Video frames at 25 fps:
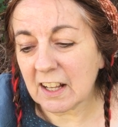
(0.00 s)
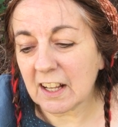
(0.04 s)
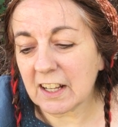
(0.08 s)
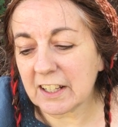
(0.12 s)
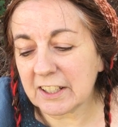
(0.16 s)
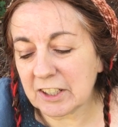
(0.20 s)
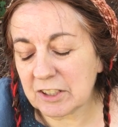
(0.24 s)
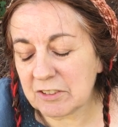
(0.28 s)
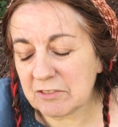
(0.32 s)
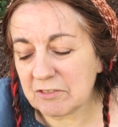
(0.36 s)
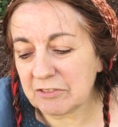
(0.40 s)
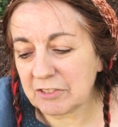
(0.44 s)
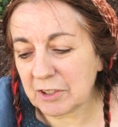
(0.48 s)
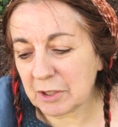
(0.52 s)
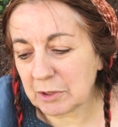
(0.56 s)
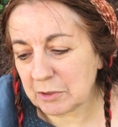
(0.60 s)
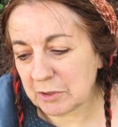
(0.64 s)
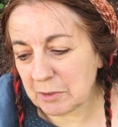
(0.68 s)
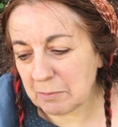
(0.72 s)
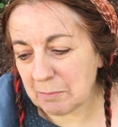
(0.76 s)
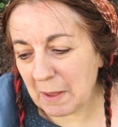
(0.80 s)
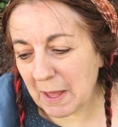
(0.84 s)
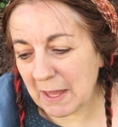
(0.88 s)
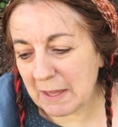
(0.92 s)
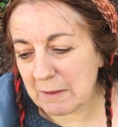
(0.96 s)
I unfold
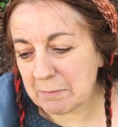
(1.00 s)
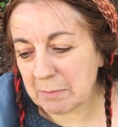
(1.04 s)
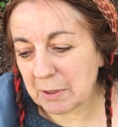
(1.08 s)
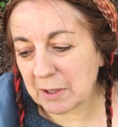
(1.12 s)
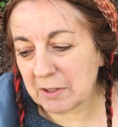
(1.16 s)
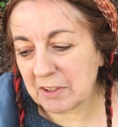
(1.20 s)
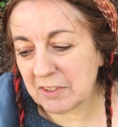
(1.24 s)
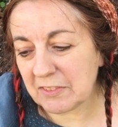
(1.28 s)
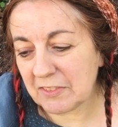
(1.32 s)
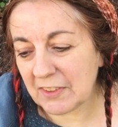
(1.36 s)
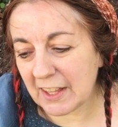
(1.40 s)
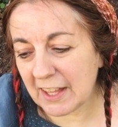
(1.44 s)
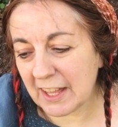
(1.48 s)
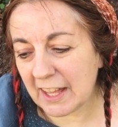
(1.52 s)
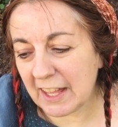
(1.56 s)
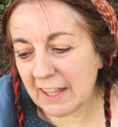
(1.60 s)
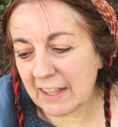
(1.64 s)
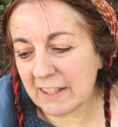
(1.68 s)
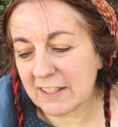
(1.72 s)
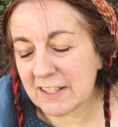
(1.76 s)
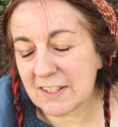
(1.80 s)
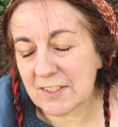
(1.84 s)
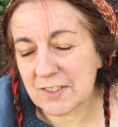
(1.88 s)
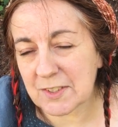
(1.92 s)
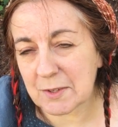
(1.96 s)
the paper and
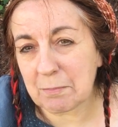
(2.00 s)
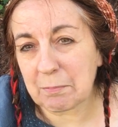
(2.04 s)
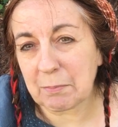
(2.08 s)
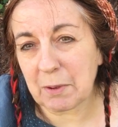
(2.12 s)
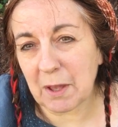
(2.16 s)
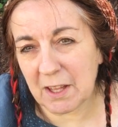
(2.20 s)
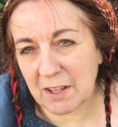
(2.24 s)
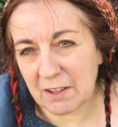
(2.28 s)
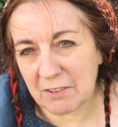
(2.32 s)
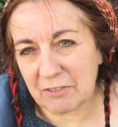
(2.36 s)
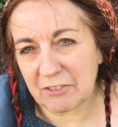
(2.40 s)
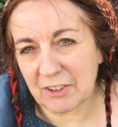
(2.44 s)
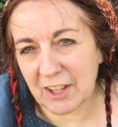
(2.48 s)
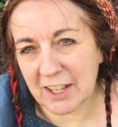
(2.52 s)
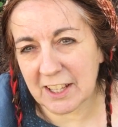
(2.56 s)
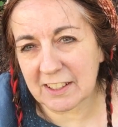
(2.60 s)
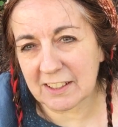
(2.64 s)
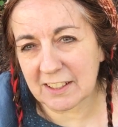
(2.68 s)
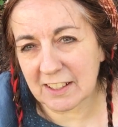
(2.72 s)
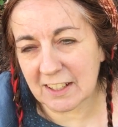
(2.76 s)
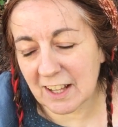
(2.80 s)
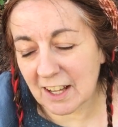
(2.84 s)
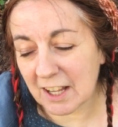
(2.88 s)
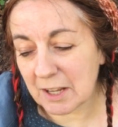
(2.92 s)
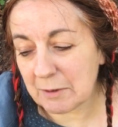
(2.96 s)
there is a
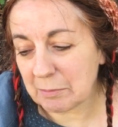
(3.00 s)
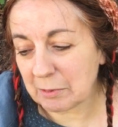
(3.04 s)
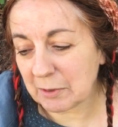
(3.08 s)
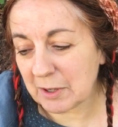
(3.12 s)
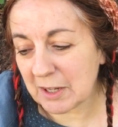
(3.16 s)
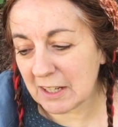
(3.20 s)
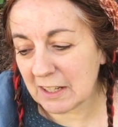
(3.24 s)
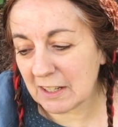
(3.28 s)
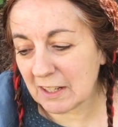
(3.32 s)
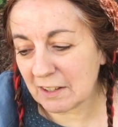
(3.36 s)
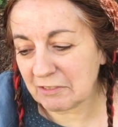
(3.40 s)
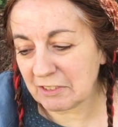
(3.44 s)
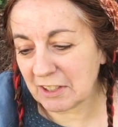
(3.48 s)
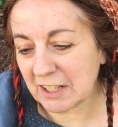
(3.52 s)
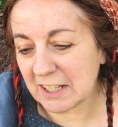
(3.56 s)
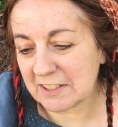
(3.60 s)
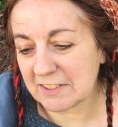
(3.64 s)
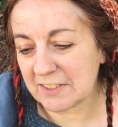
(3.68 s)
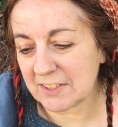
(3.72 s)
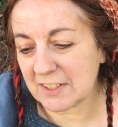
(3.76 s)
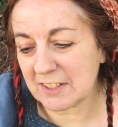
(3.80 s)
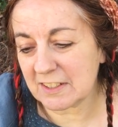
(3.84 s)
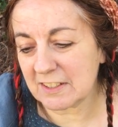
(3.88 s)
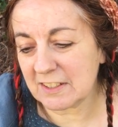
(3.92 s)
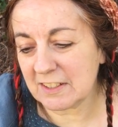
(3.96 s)
perfect library love
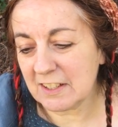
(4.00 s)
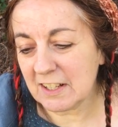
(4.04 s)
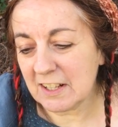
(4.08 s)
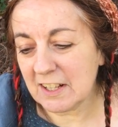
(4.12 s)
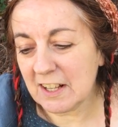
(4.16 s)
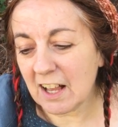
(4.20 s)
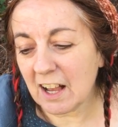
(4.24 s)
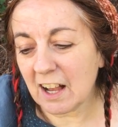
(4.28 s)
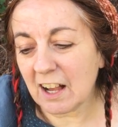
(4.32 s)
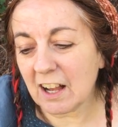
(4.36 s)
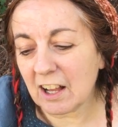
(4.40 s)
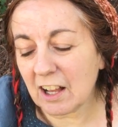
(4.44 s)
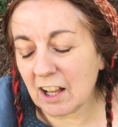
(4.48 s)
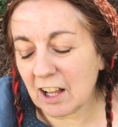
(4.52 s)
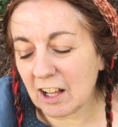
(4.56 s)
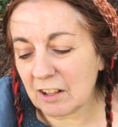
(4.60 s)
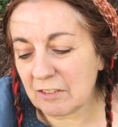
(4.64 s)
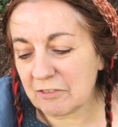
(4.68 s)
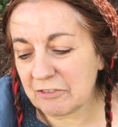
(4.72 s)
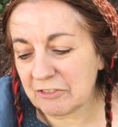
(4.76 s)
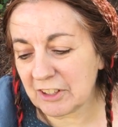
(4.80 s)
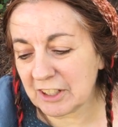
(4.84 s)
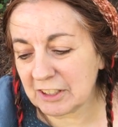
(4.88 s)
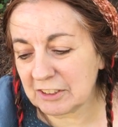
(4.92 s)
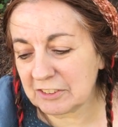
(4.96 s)
letter, a
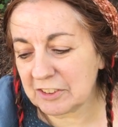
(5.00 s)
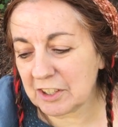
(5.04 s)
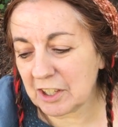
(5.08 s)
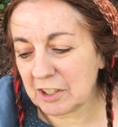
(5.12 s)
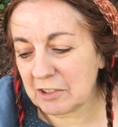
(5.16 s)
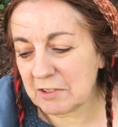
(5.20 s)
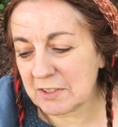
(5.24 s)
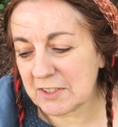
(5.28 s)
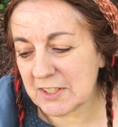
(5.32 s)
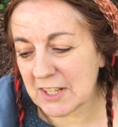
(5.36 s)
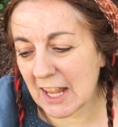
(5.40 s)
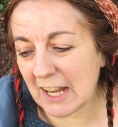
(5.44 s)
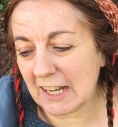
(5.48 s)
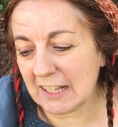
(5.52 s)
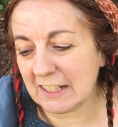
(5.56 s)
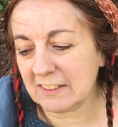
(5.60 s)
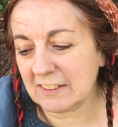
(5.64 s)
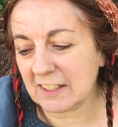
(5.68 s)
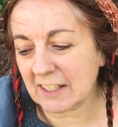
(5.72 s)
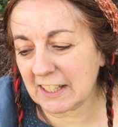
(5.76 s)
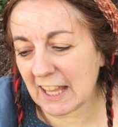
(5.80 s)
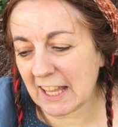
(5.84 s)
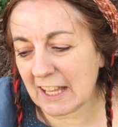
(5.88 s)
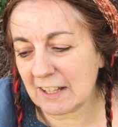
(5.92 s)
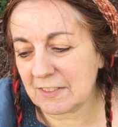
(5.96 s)
heartfelt note telling
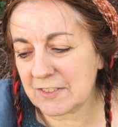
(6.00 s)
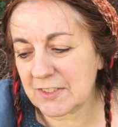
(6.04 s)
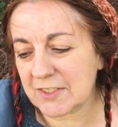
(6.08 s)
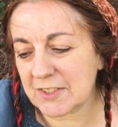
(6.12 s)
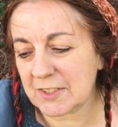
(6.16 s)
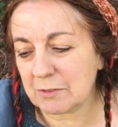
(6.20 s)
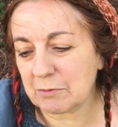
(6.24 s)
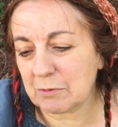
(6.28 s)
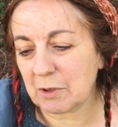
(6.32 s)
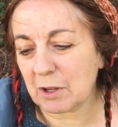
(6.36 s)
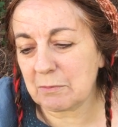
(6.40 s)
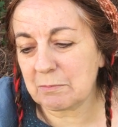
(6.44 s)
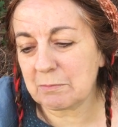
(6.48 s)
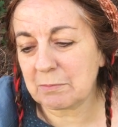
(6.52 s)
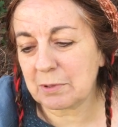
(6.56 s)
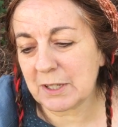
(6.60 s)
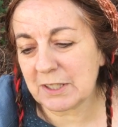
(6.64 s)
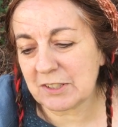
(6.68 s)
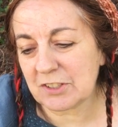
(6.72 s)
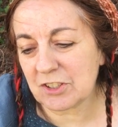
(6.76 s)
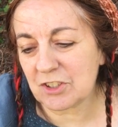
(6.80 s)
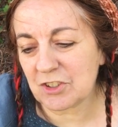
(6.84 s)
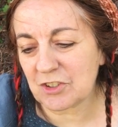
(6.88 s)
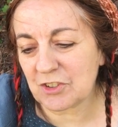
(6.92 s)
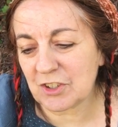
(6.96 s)
the council what
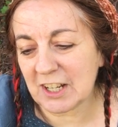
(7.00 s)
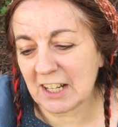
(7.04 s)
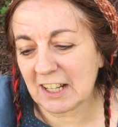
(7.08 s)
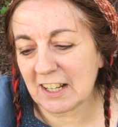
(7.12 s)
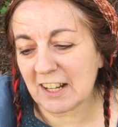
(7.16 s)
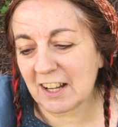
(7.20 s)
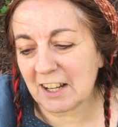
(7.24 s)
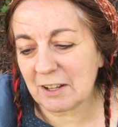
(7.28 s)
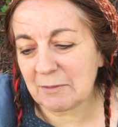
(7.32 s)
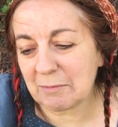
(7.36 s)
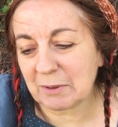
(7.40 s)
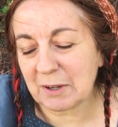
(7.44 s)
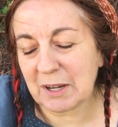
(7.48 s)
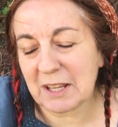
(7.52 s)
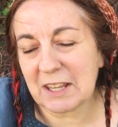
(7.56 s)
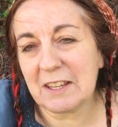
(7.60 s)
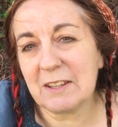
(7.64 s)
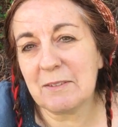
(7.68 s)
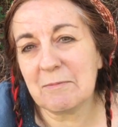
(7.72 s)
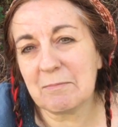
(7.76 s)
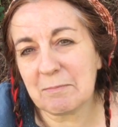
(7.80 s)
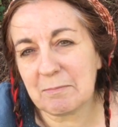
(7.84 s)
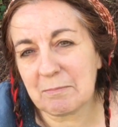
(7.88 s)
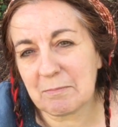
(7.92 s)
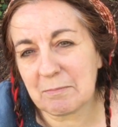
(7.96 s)
Bridge Street Library
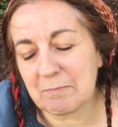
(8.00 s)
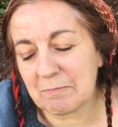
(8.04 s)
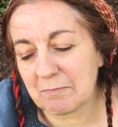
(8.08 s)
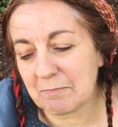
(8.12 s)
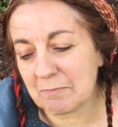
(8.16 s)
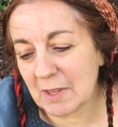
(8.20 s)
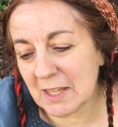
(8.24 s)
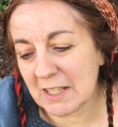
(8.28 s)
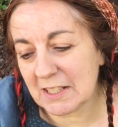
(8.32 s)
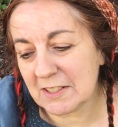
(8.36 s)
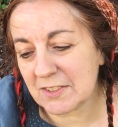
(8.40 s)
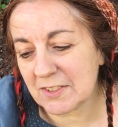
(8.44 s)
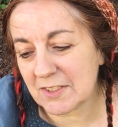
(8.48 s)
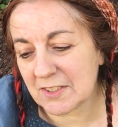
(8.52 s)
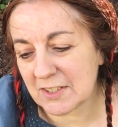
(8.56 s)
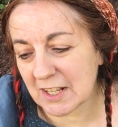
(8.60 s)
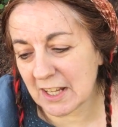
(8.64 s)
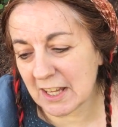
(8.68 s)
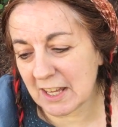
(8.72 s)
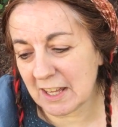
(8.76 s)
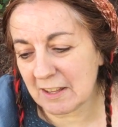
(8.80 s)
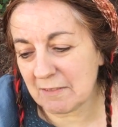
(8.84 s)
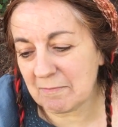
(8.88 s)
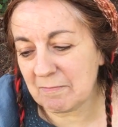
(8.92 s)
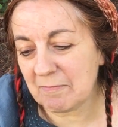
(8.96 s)
means to
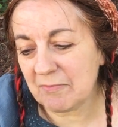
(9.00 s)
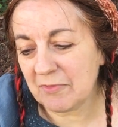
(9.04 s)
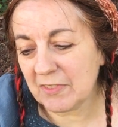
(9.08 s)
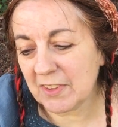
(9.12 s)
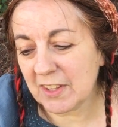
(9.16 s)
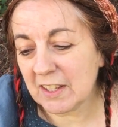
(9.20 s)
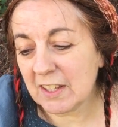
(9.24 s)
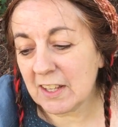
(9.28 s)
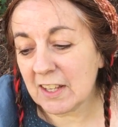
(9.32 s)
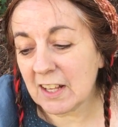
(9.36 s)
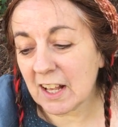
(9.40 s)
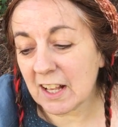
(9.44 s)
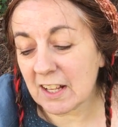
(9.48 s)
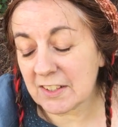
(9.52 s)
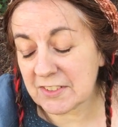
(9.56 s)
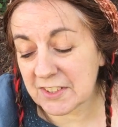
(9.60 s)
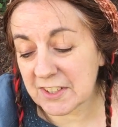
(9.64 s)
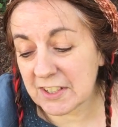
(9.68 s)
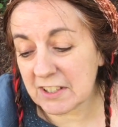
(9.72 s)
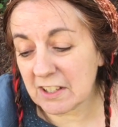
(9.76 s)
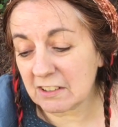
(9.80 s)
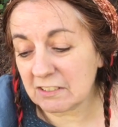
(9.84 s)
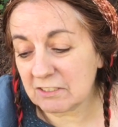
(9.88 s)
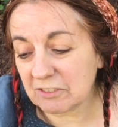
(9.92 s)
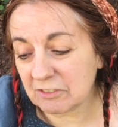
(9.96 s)
him as a
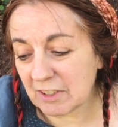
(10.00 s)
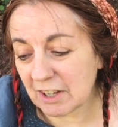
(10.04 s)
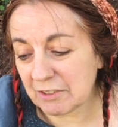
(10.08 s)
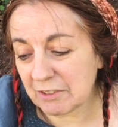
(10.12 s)
young